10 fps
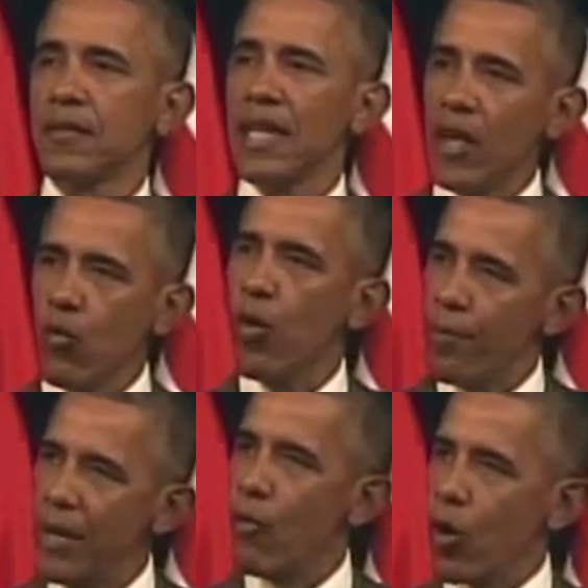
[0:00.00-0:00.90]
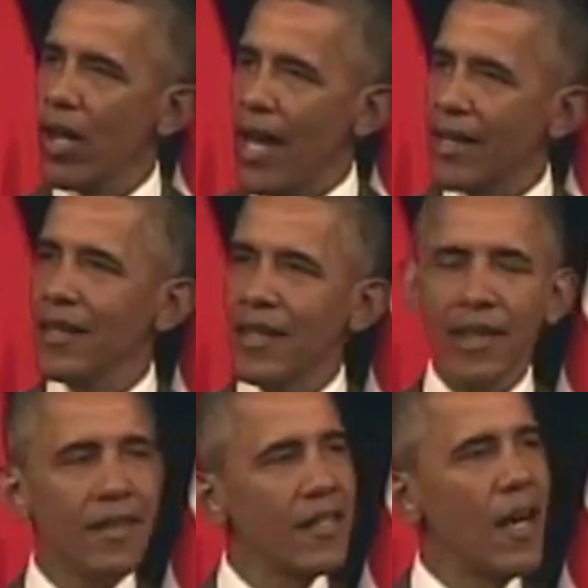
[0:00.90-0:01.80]
it will be more likely
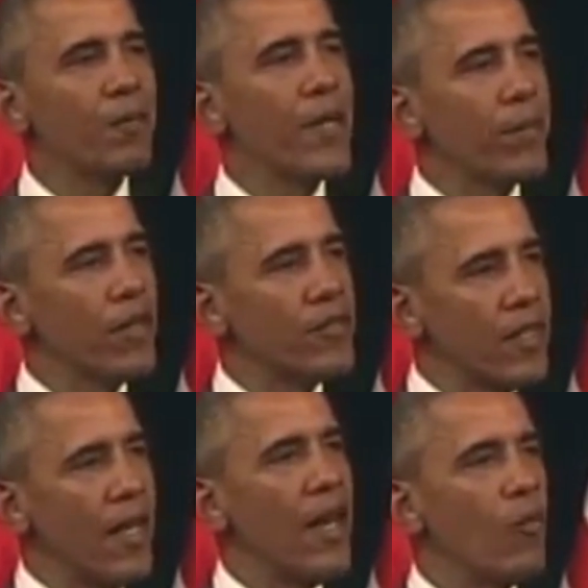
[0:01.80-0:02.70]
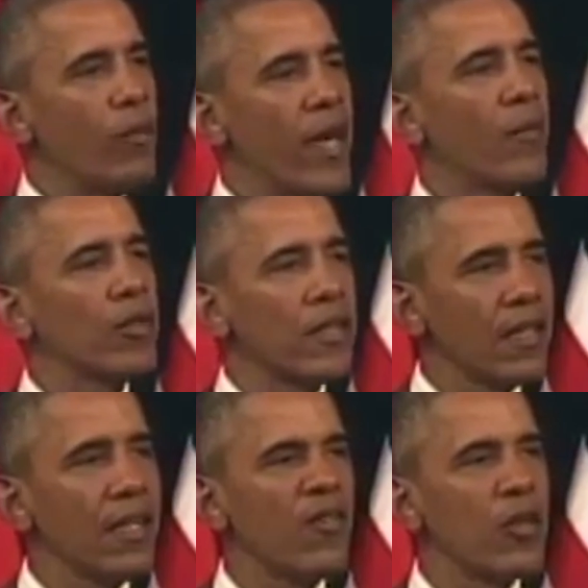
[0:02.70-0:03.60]
that the young people of today will be able to
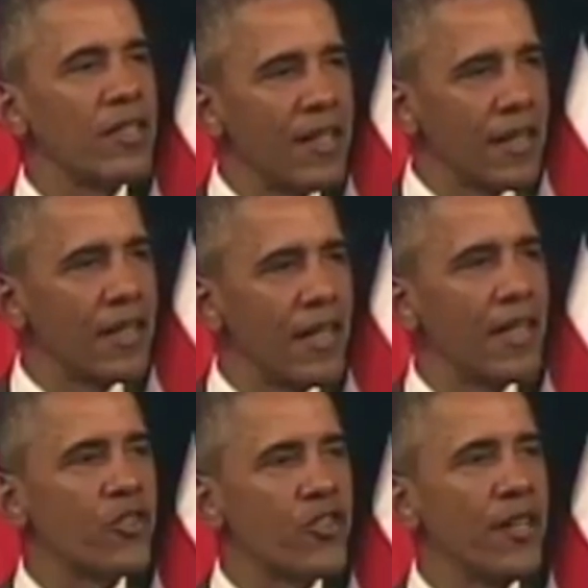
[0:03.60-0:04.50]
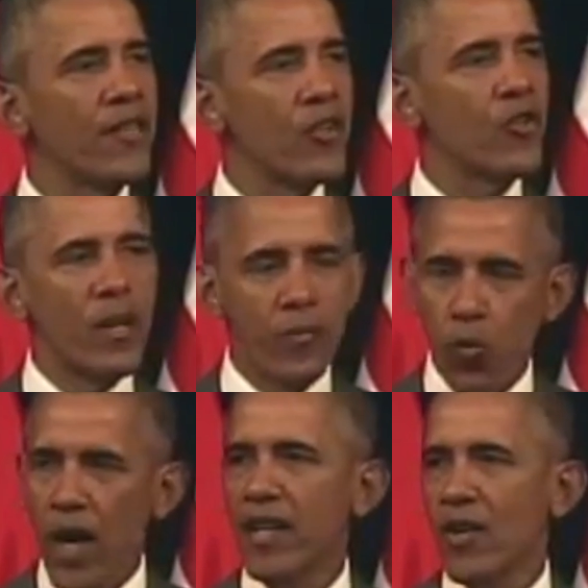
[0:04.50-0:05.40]
live with dignity and achieve their dreams
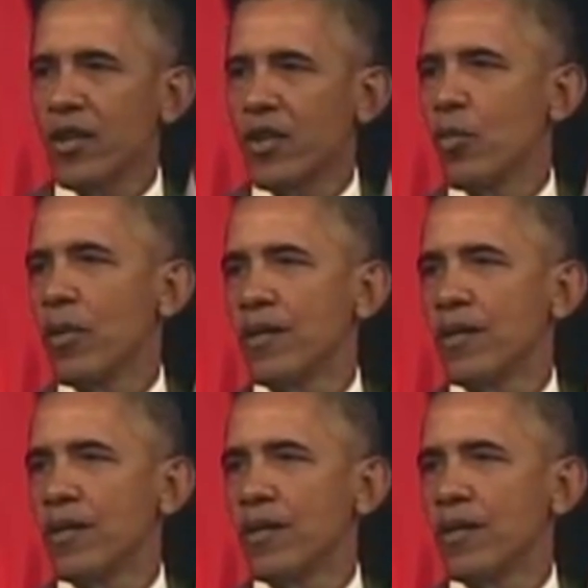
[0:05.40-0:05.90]
right here in Cuba.